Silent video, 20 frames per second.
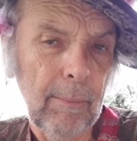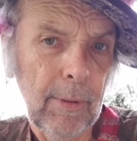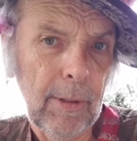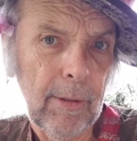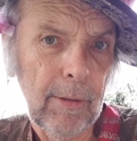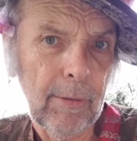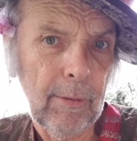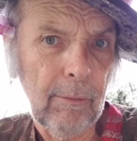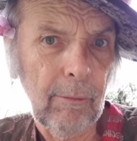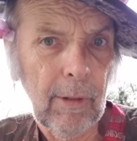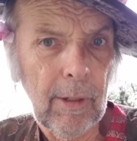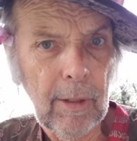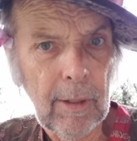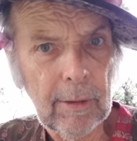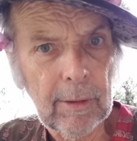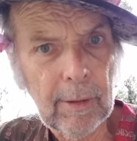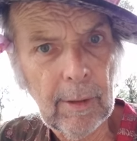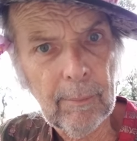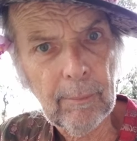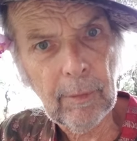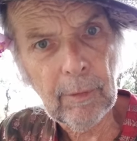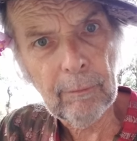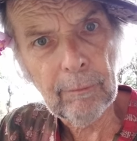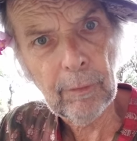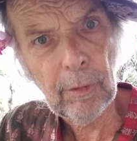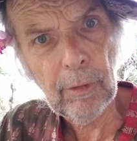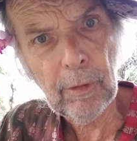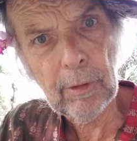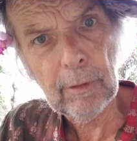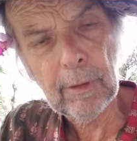better than what had come
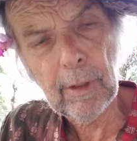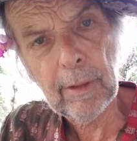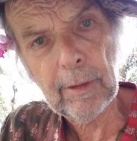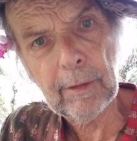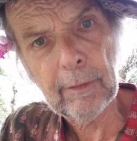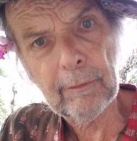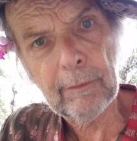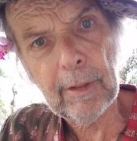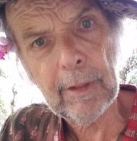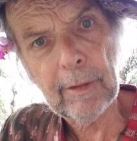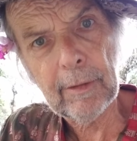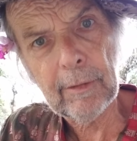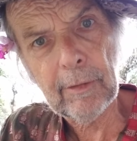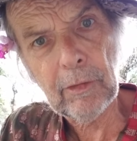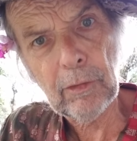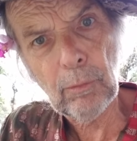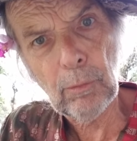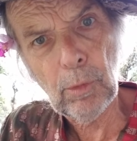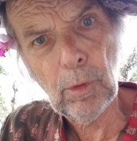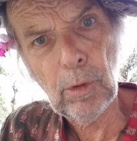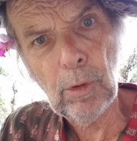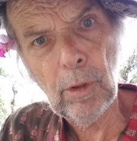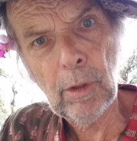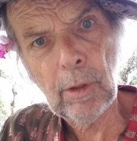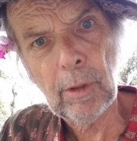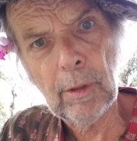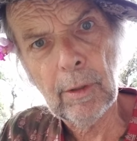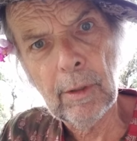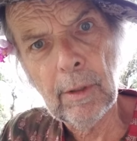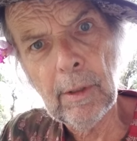before, like endless
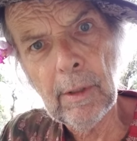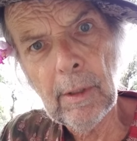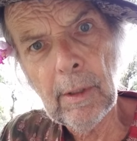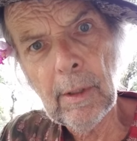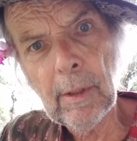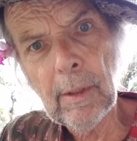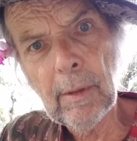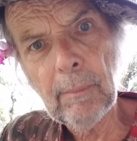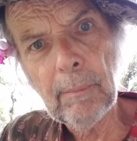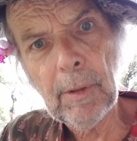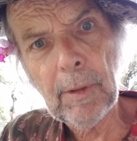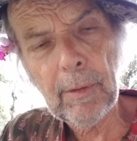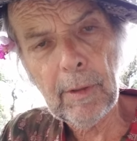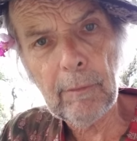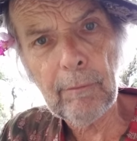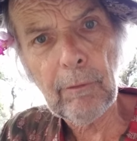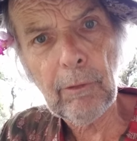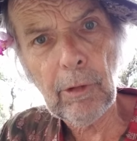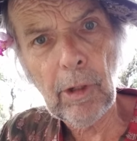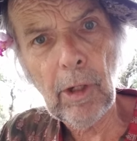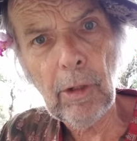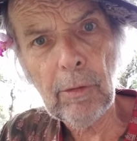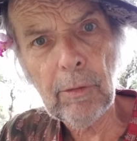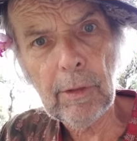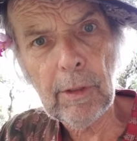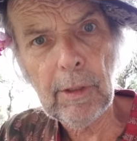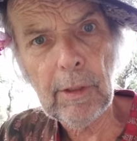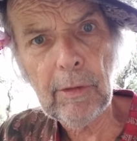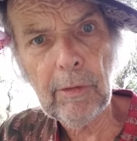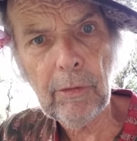war. But they've grown
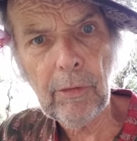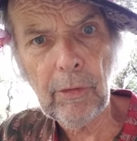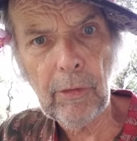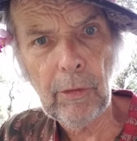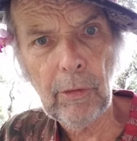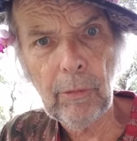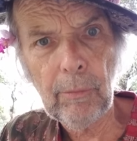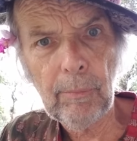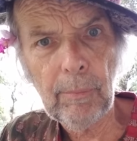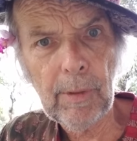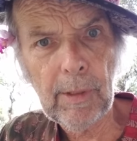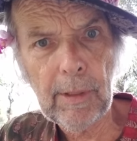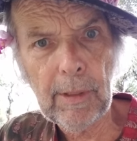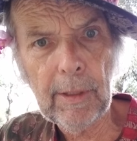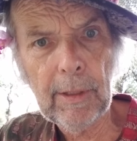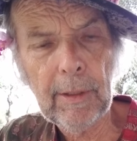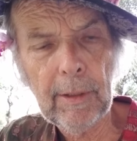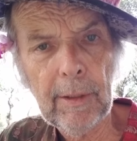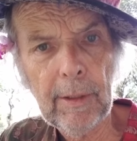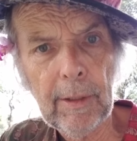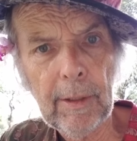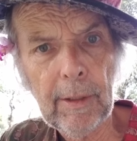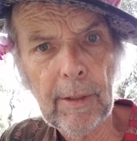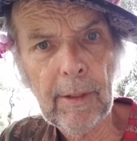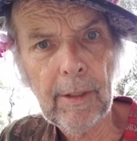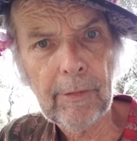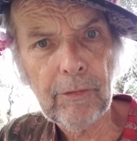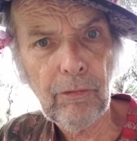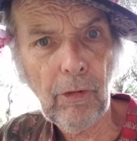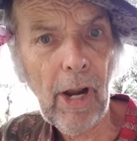into being
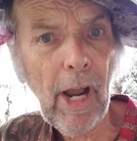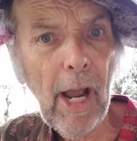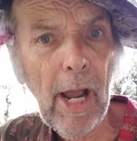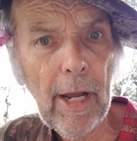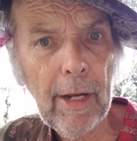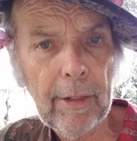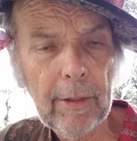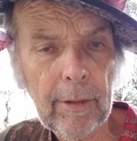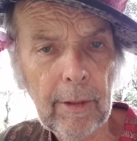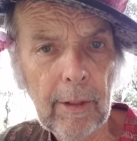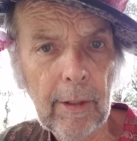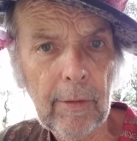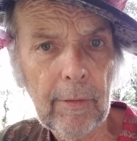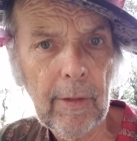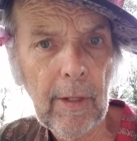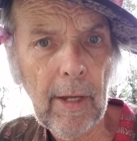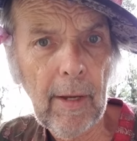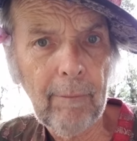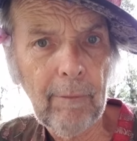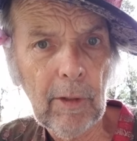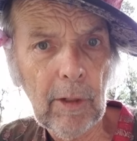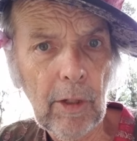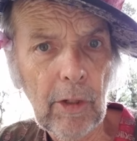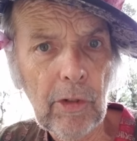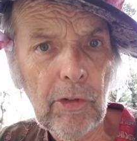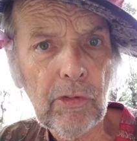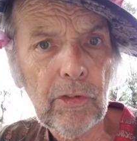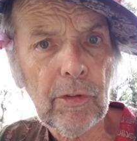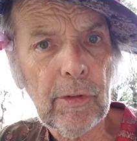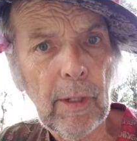a drag on the
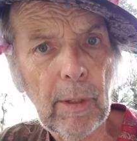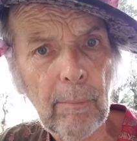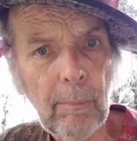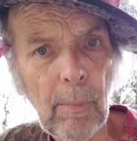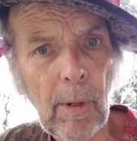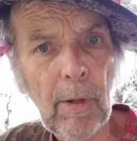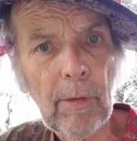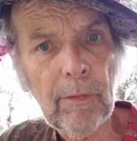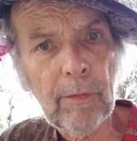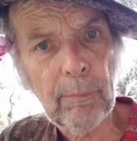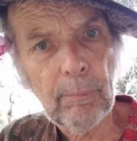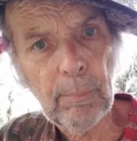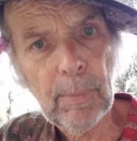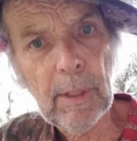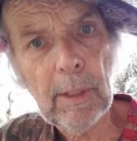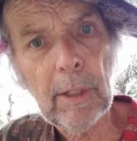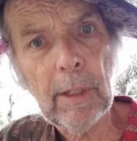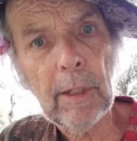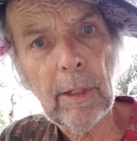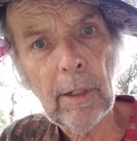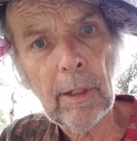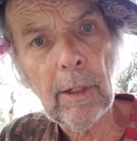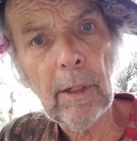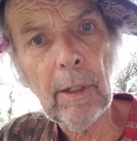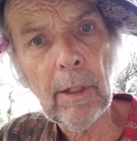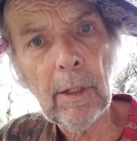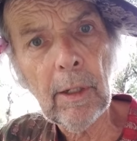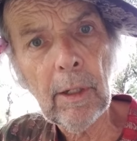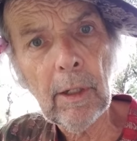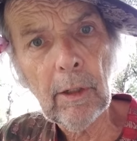evolution. They must be
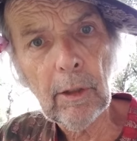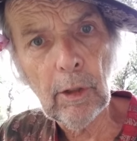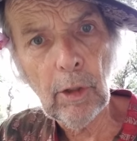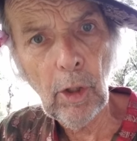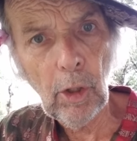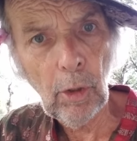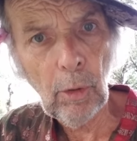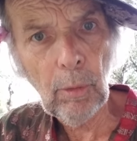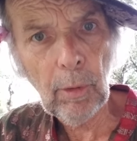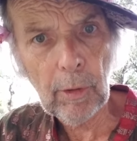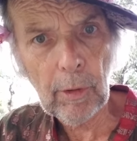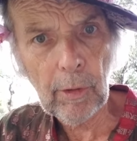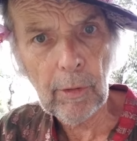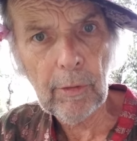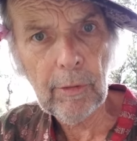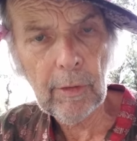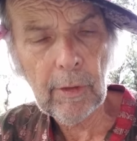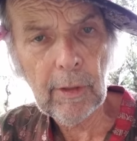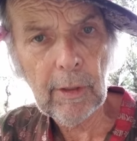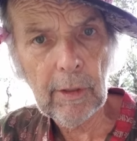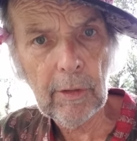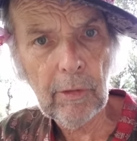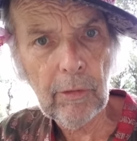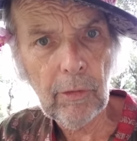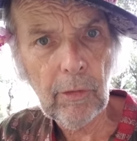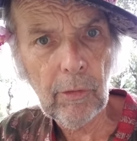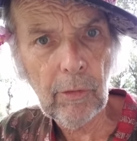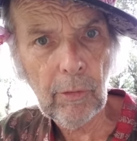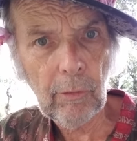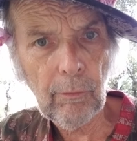lowered
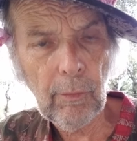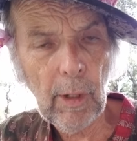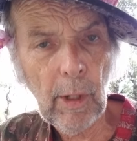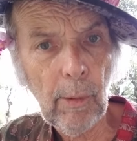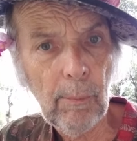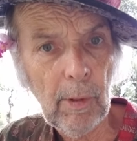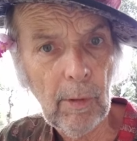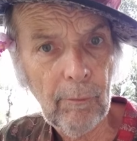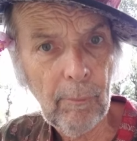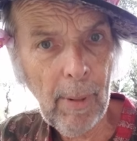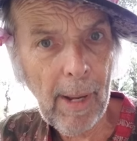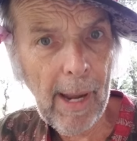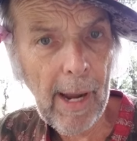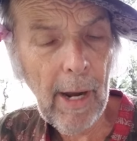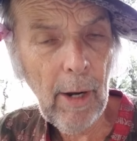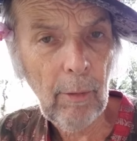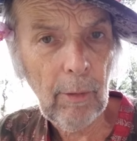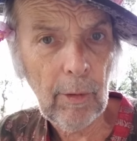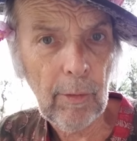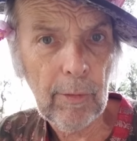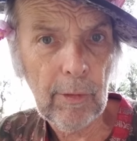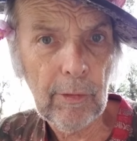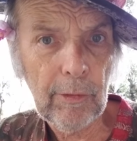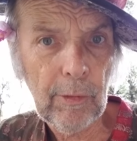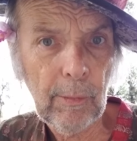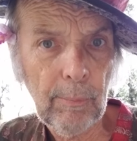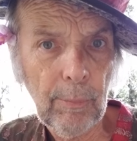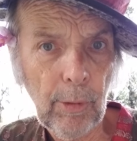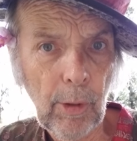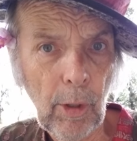into the realm of power that's
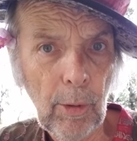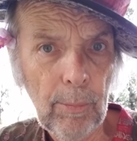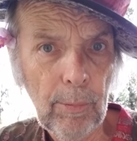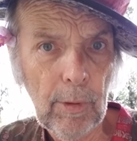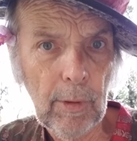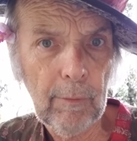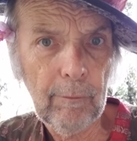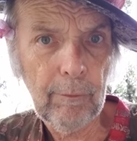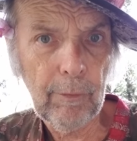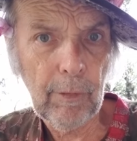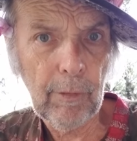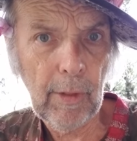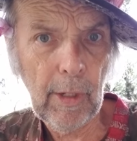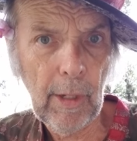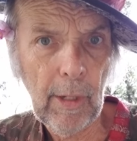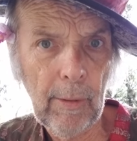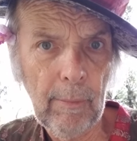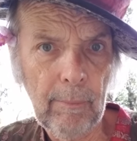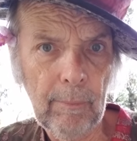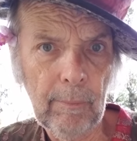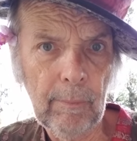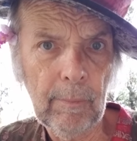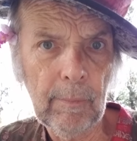appropriate for them.